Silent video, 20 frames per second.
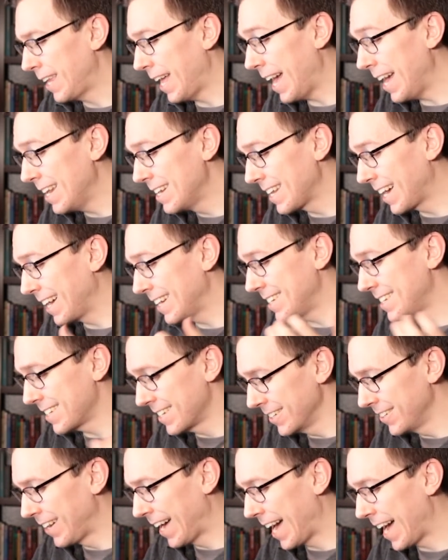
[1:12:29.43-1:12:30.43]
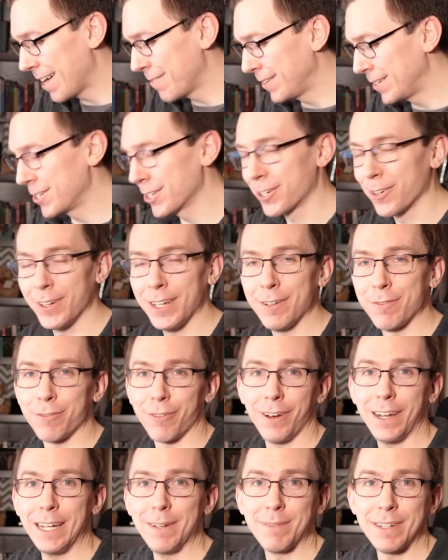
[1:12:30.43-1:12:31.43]
And I still have a degree of
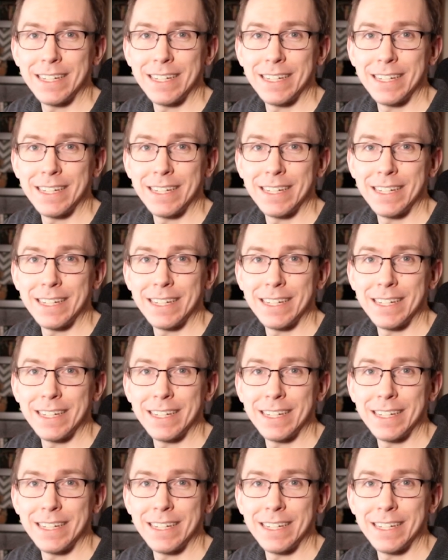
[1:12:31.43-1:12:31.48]
freedom